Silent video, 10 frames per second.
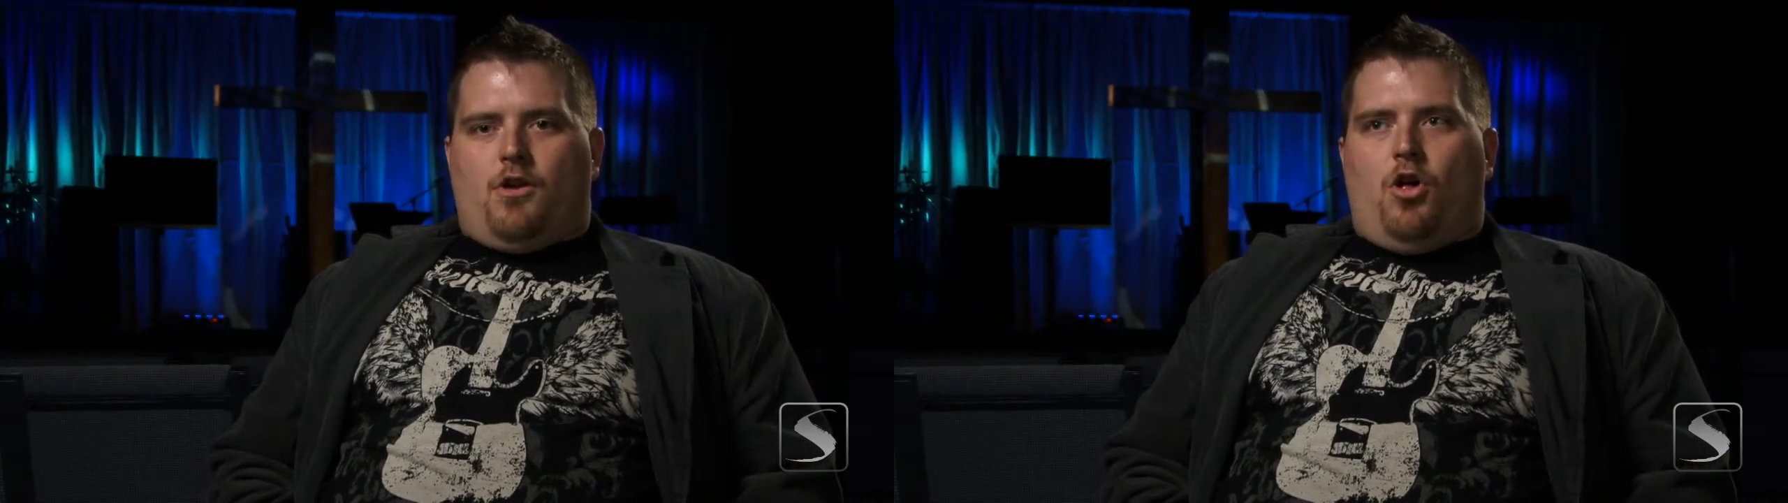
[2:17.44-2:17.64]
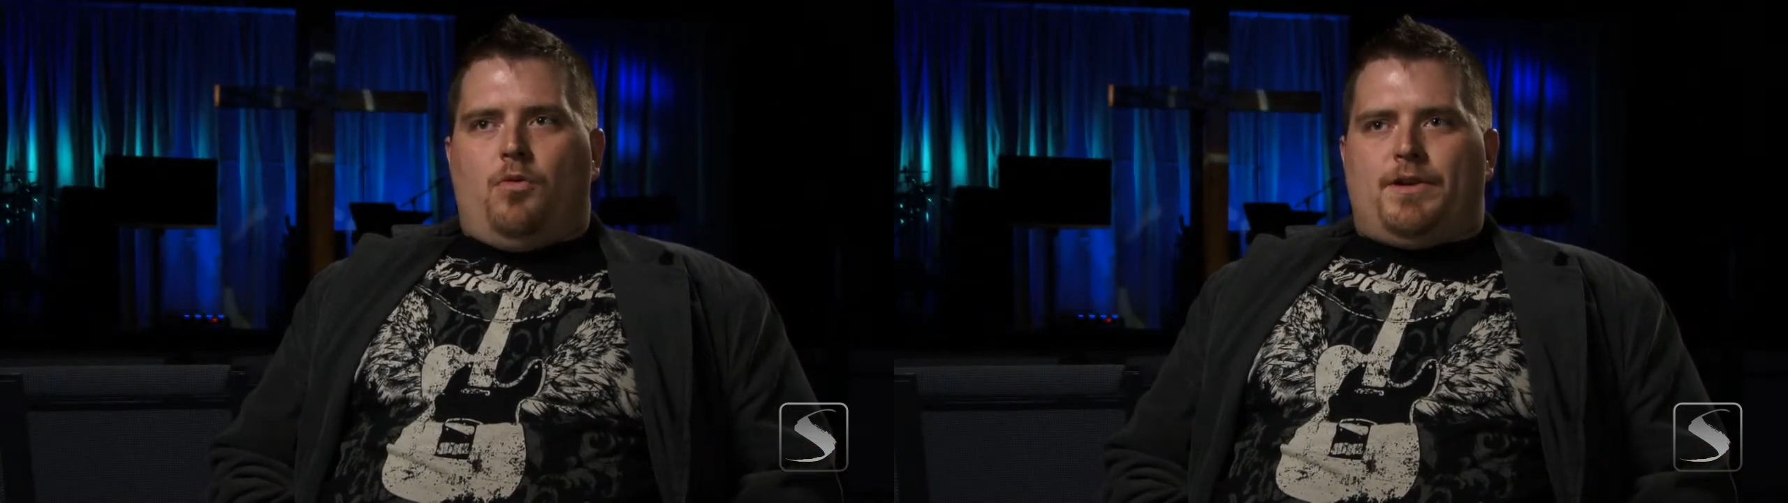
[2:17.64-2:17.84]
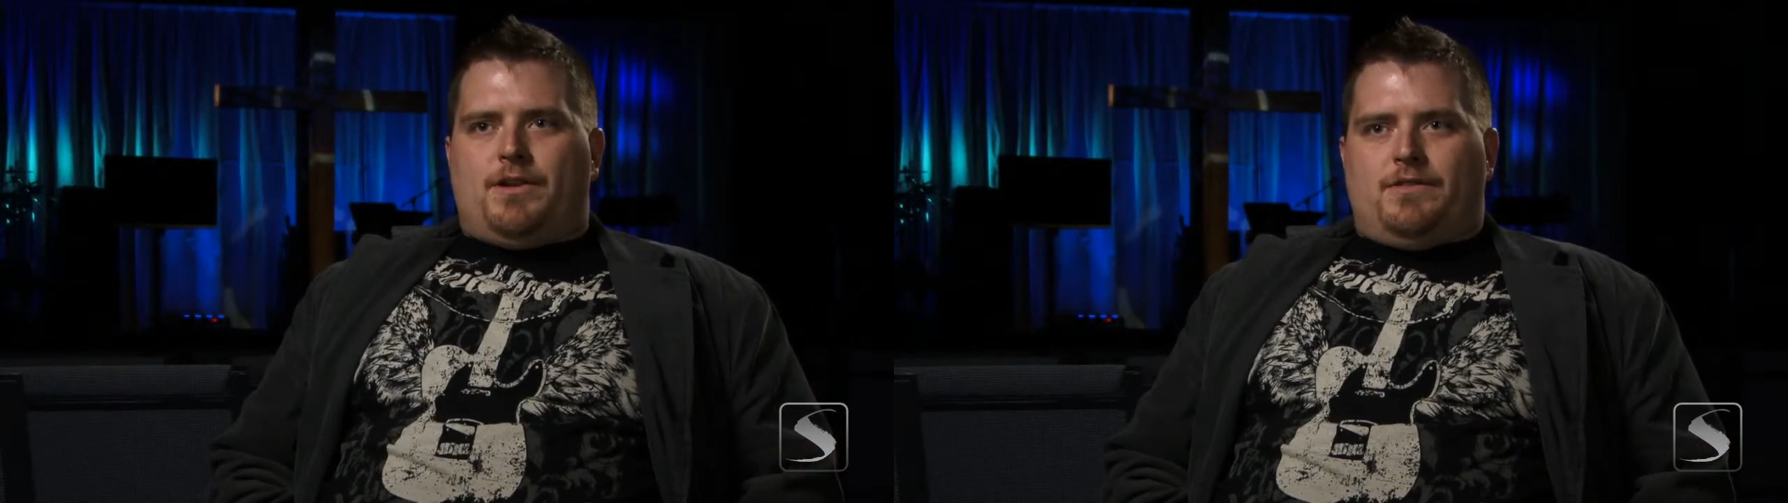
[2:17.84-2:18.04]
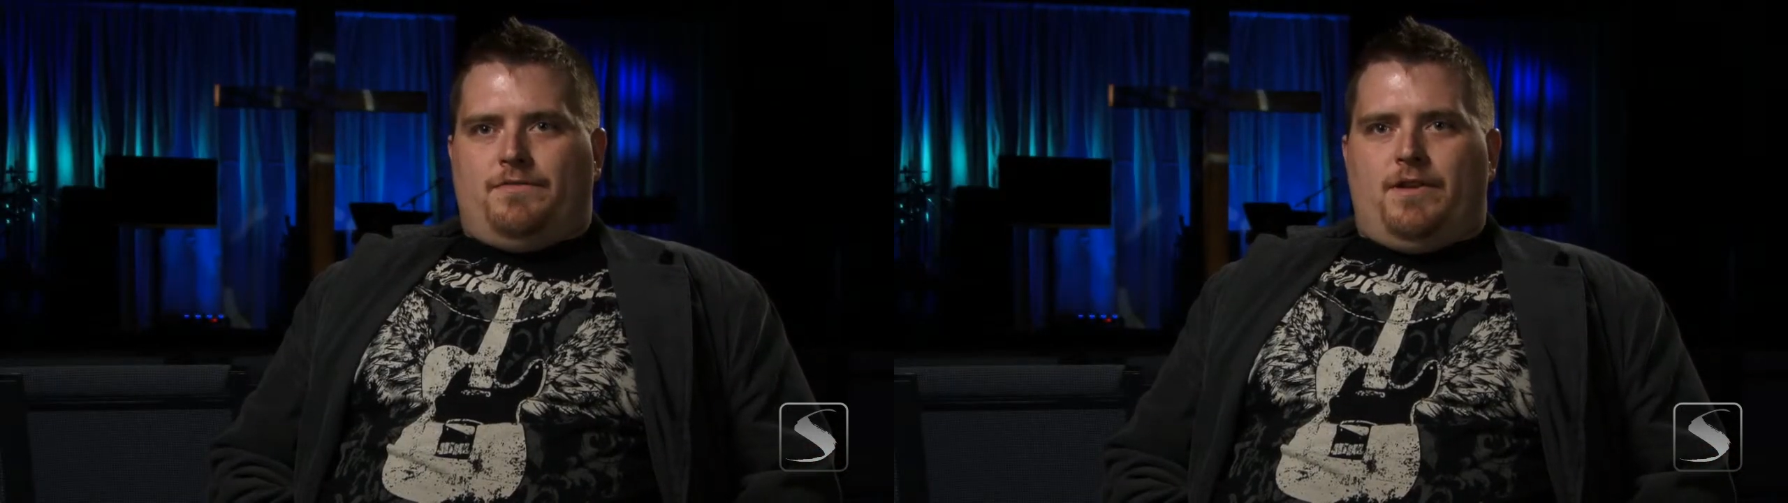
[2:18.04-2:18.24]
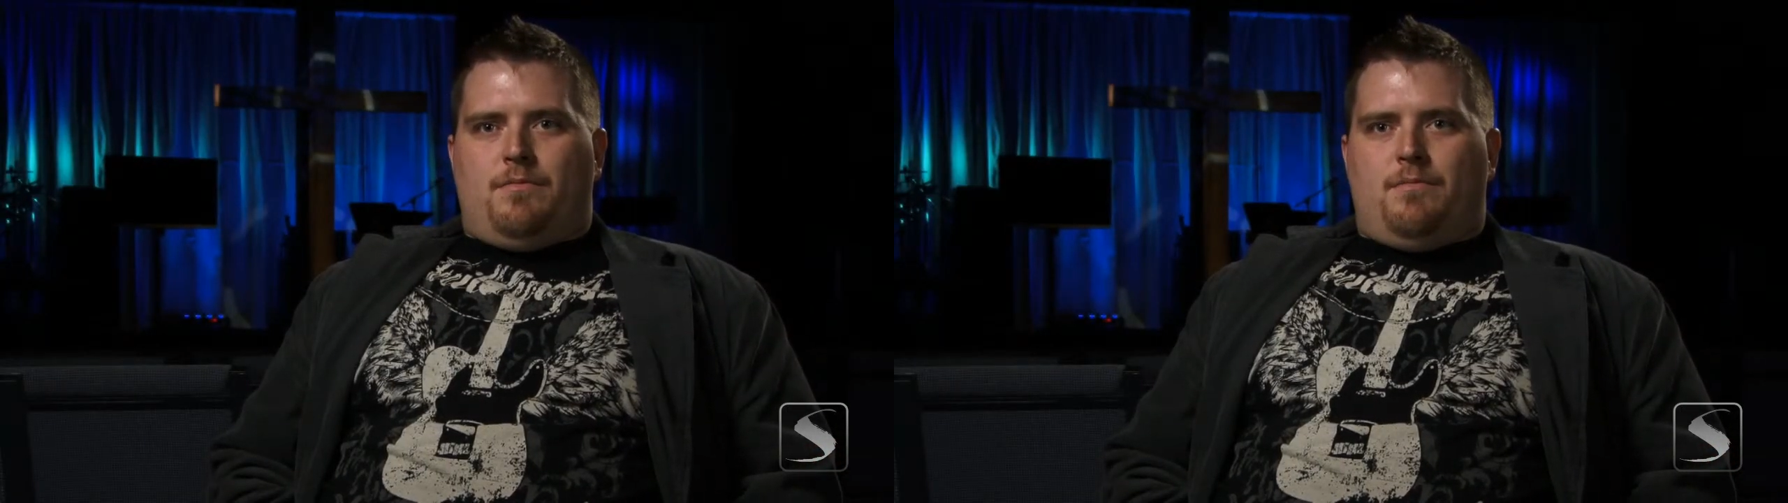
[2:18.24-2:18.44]
it's all because
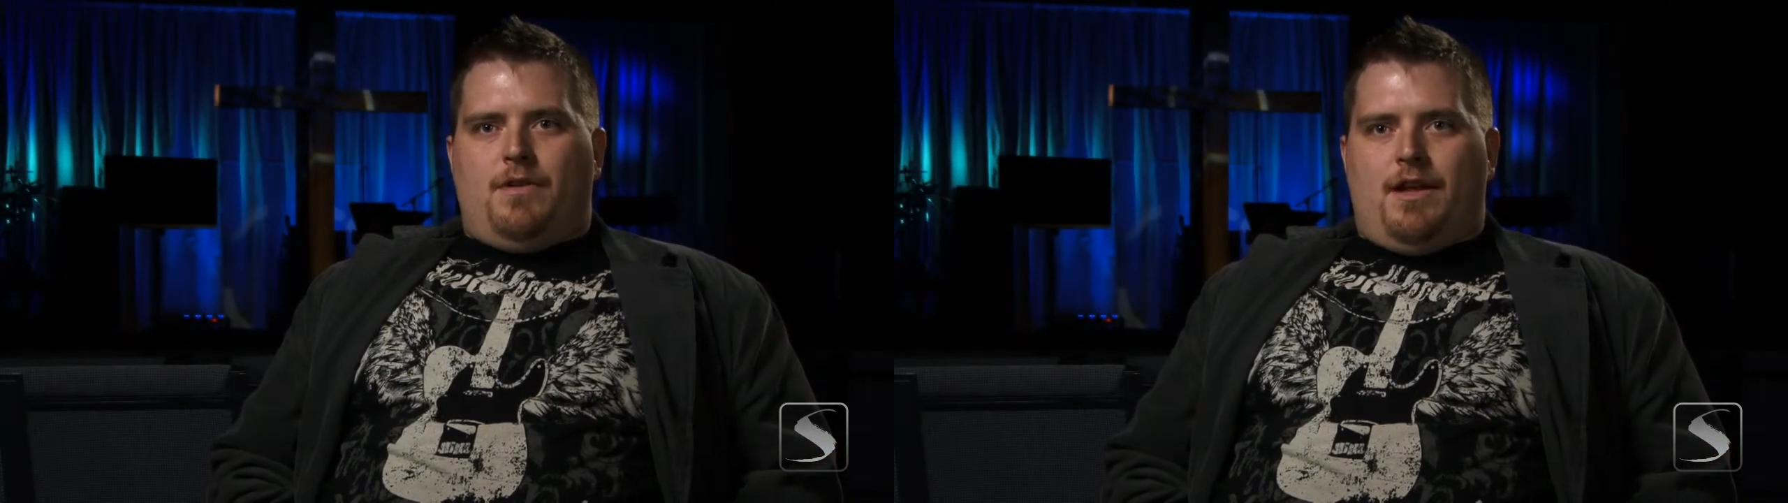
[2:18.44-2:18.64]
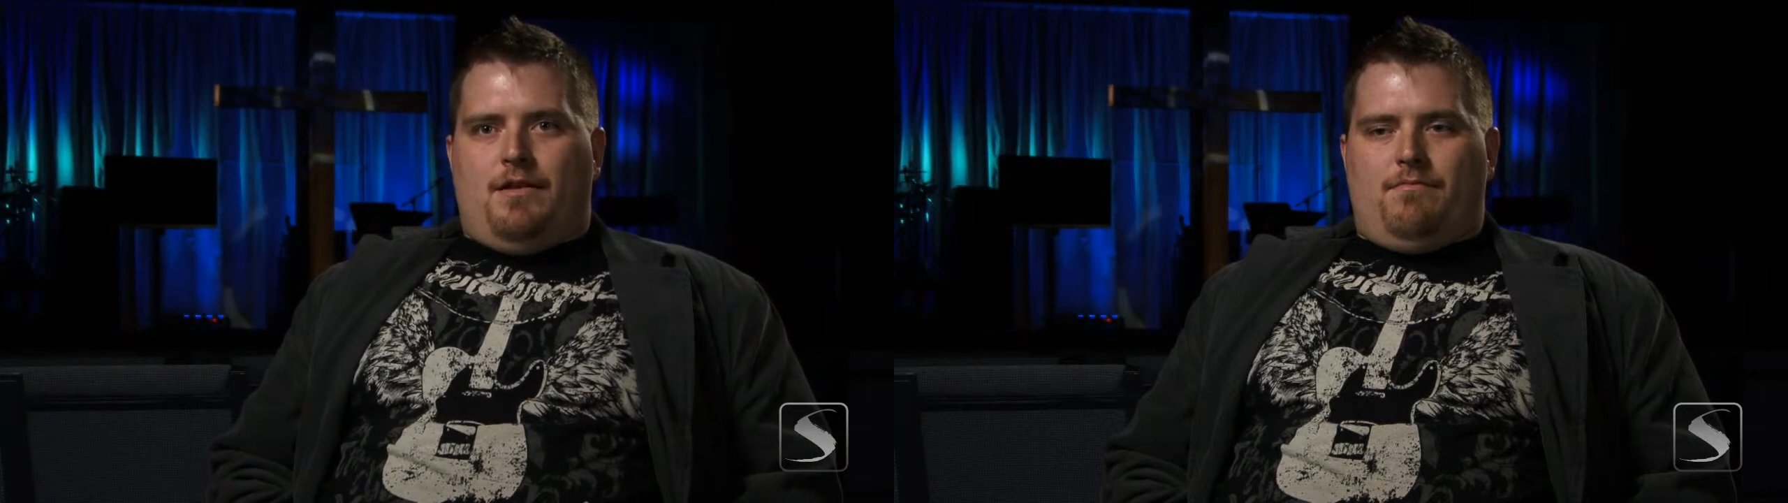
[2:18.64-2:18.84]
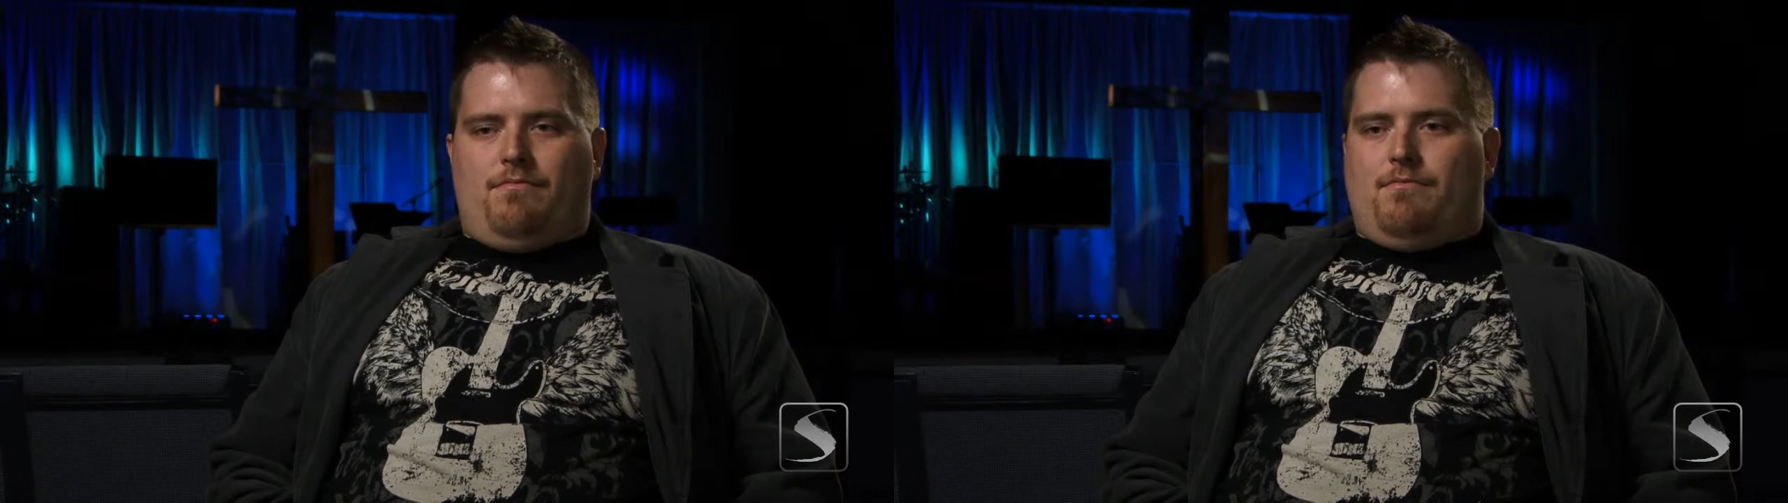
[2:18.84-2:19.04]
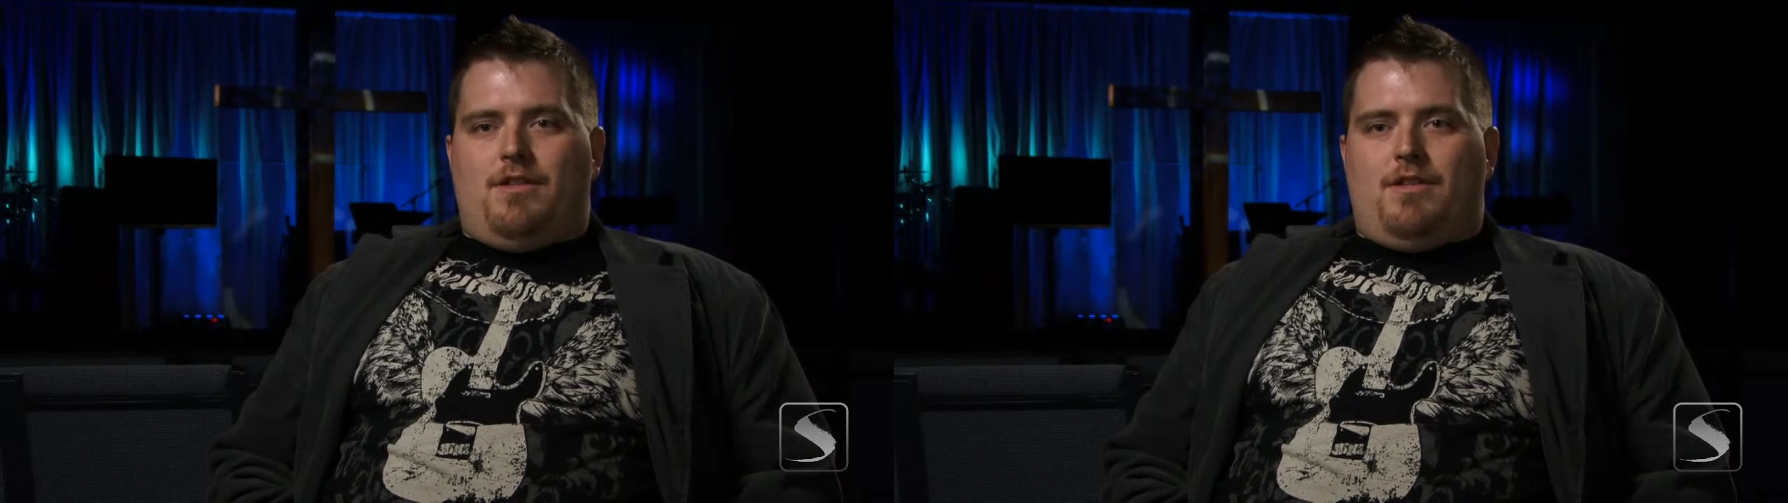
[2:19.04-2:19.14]
of Him and